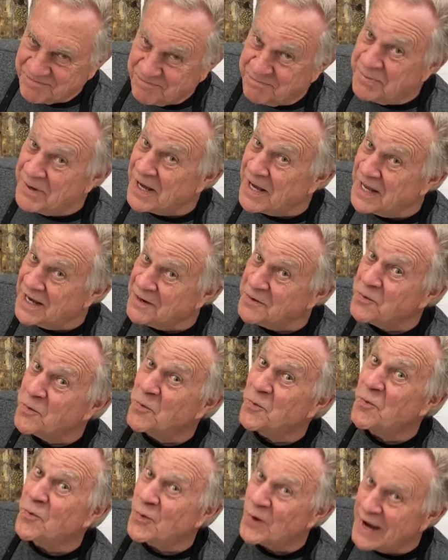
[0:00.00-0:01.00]
But
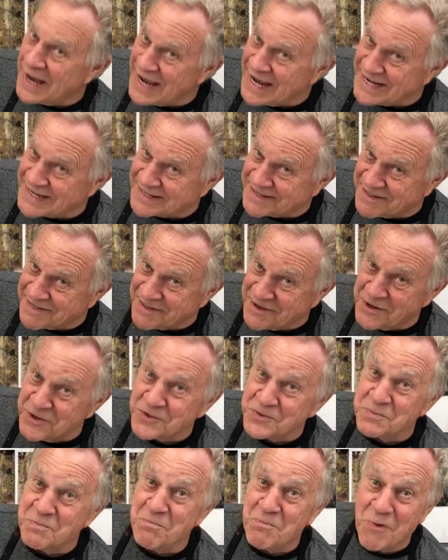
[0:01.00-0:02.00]
wait,
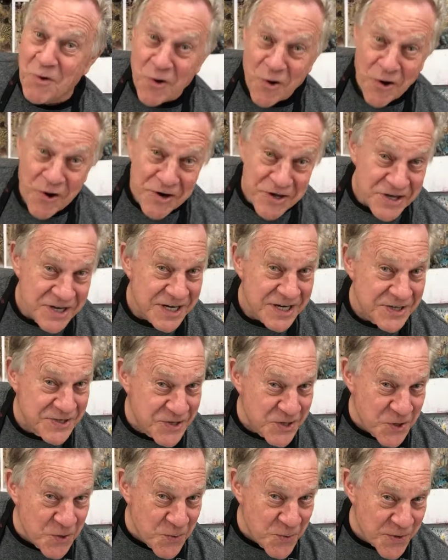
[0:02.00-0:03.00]
there's more you can
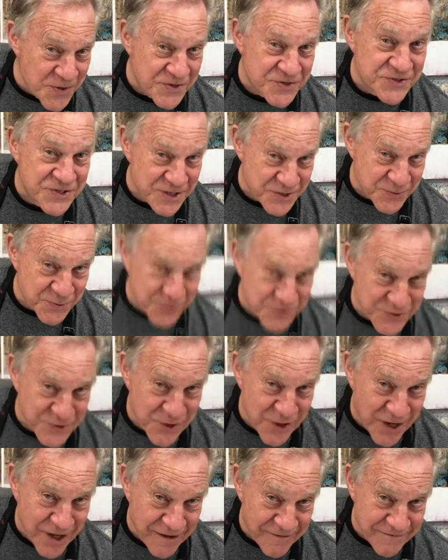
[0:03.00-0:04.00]
do with
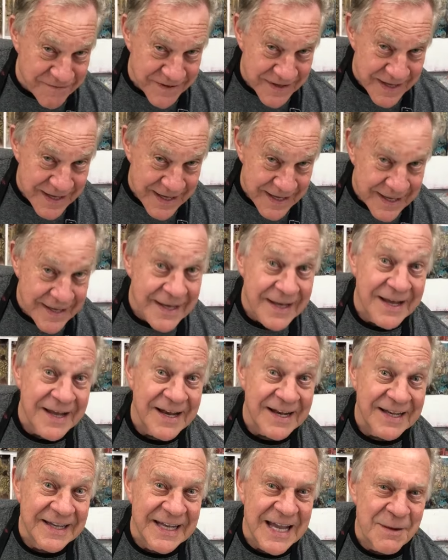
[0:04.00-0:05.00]
CitraSolv.
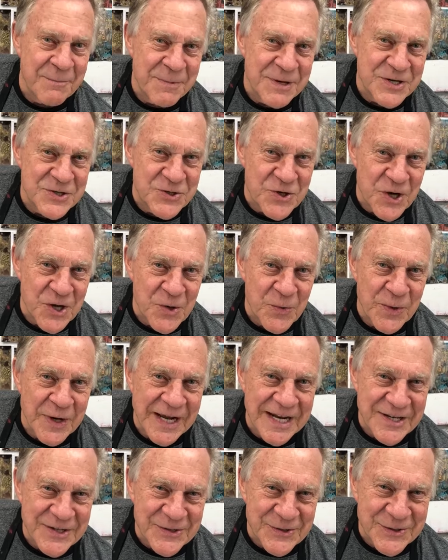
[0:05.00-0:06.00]
Let me show you what
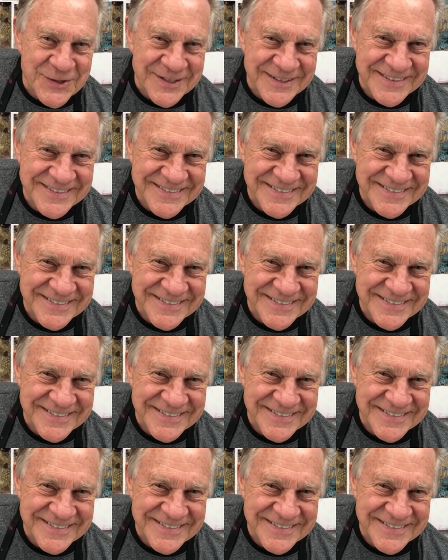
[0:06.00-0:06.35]
I do.